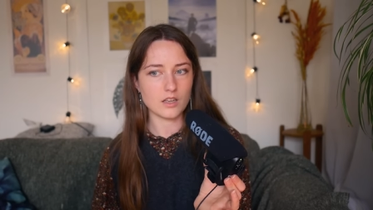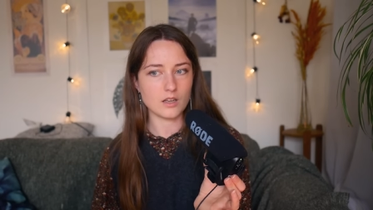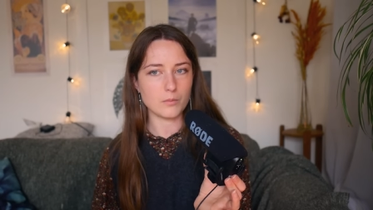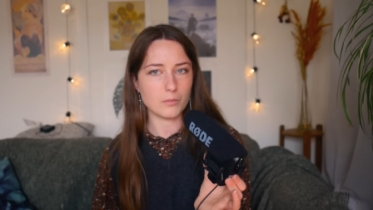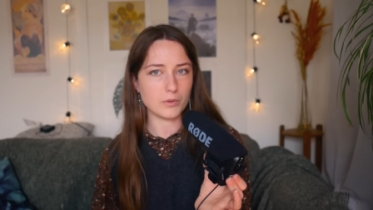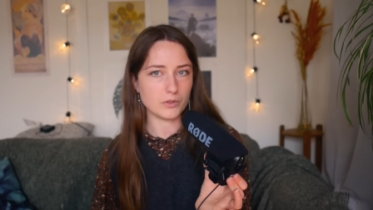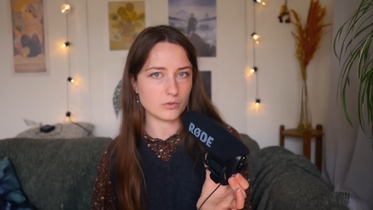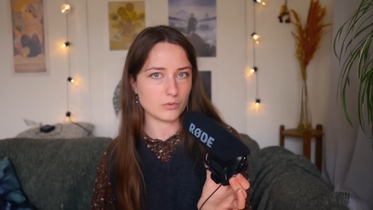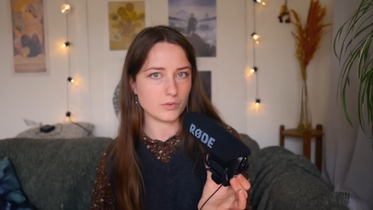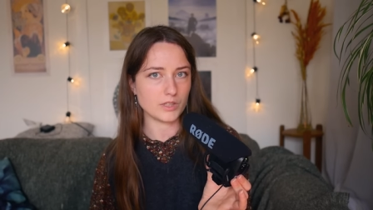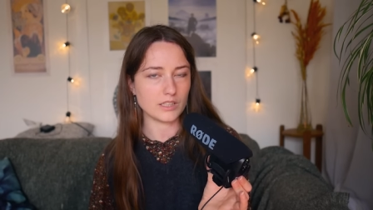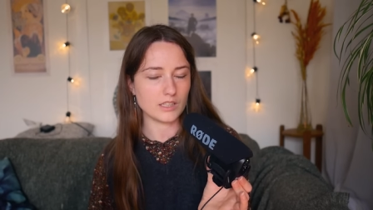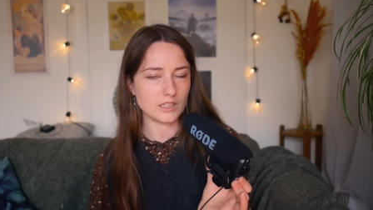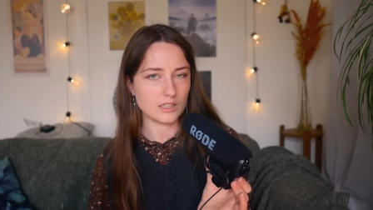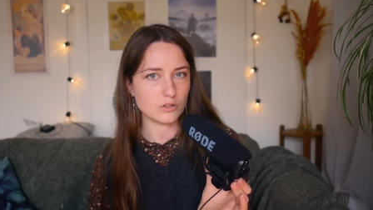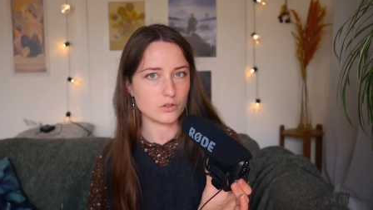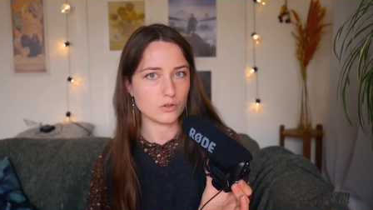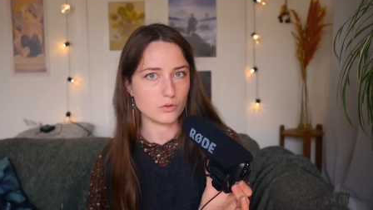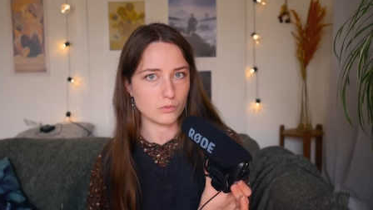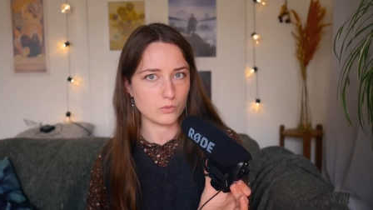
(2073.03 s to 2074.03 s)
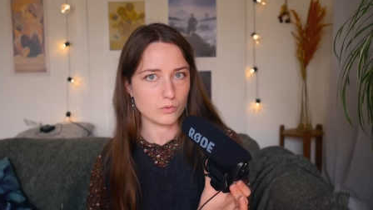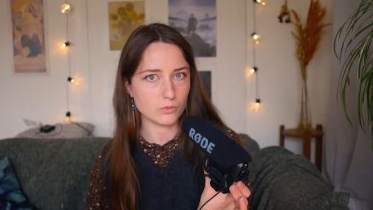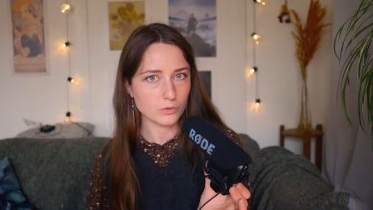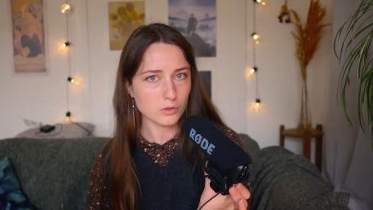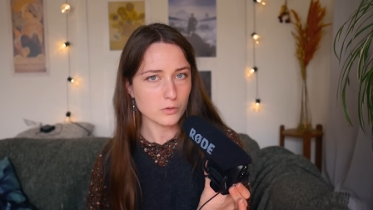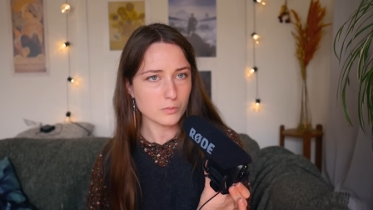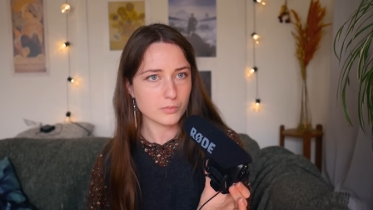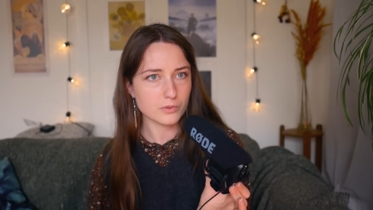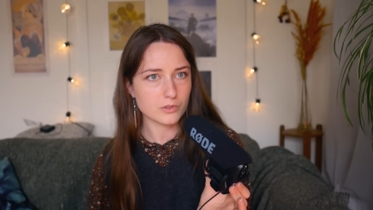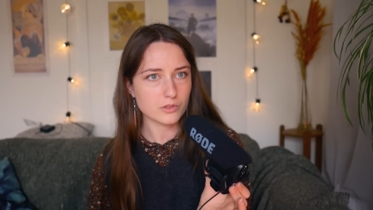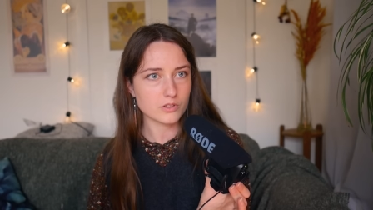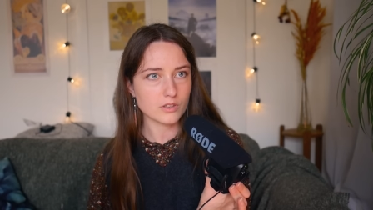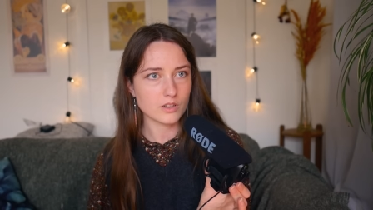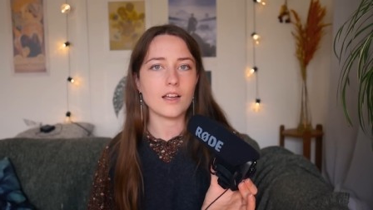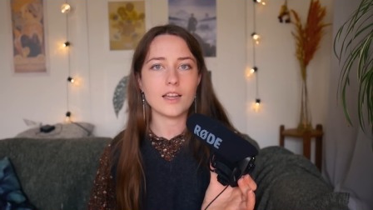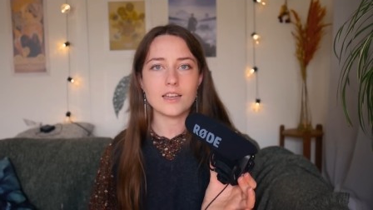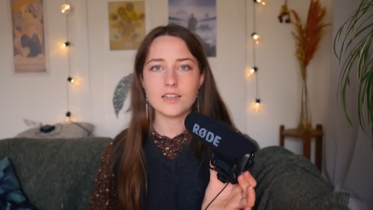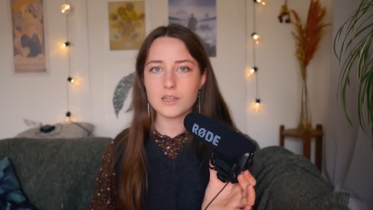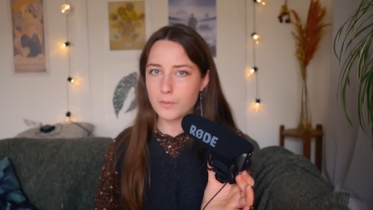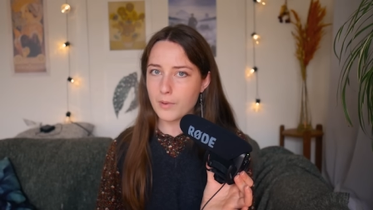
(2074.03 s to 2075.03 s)
between these two groups,
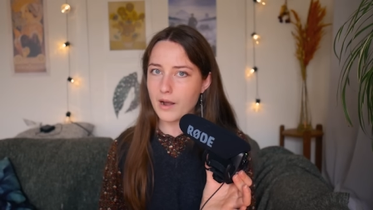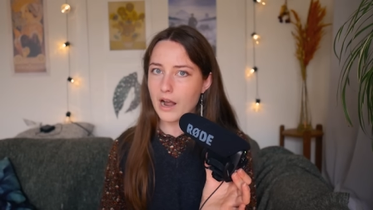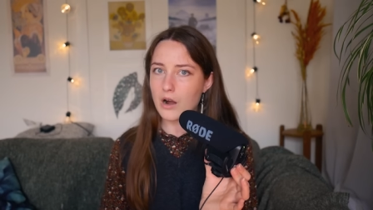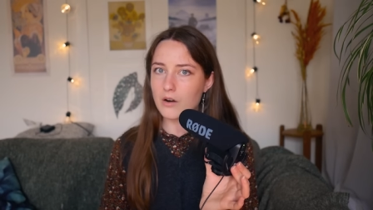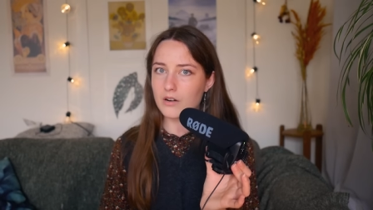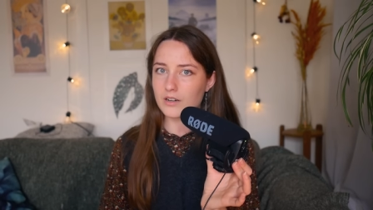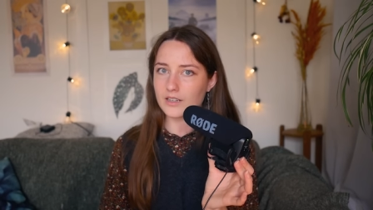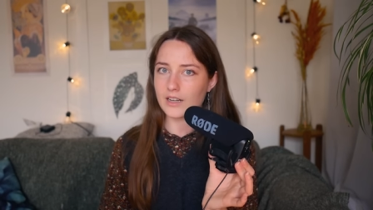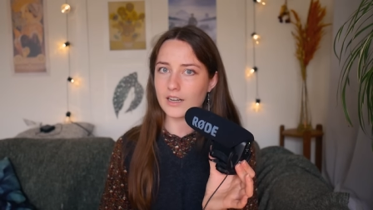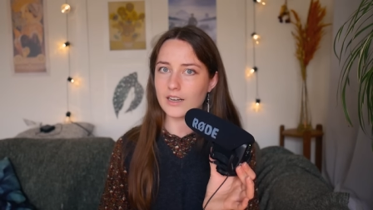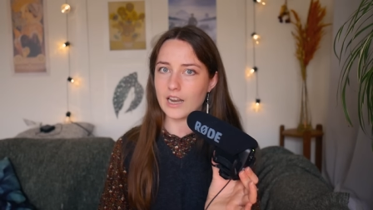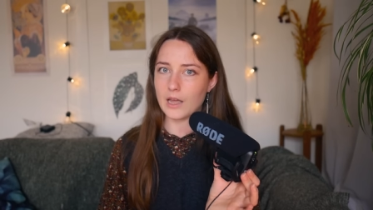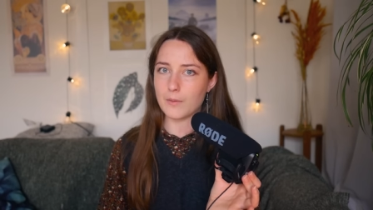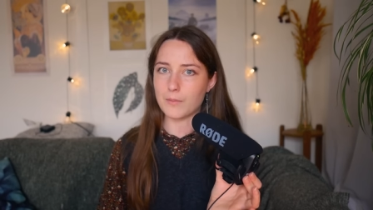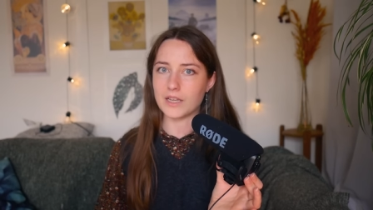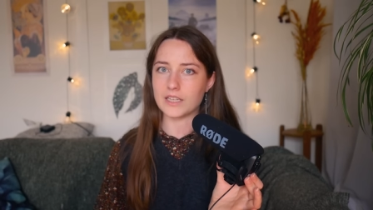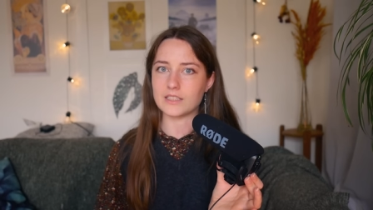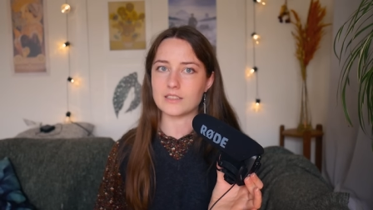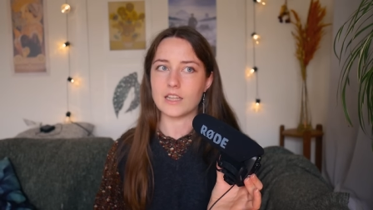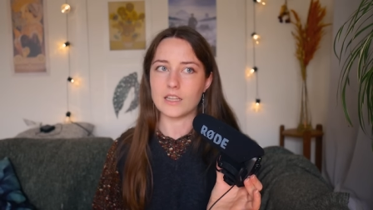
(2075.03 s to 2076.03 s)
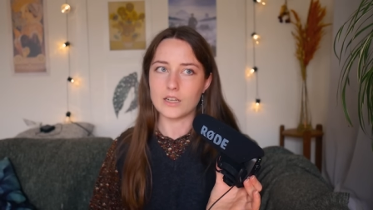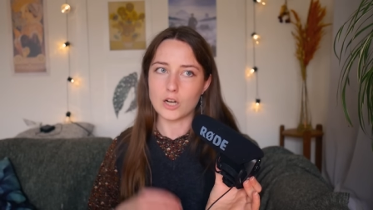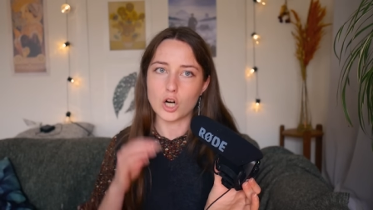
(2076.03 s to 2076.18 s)
and the power dynamic that